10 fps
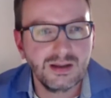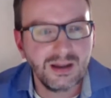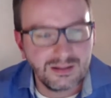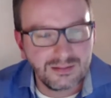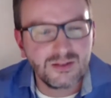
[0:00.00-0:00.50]

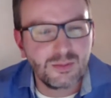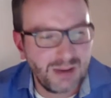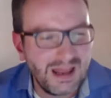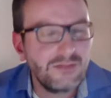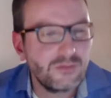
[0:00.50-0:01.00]
and you
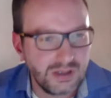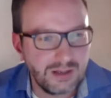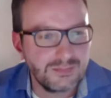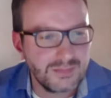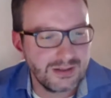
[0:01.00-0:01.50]
plan for
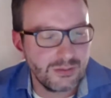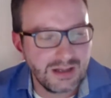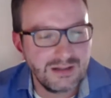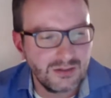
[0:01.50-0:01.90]
them, right?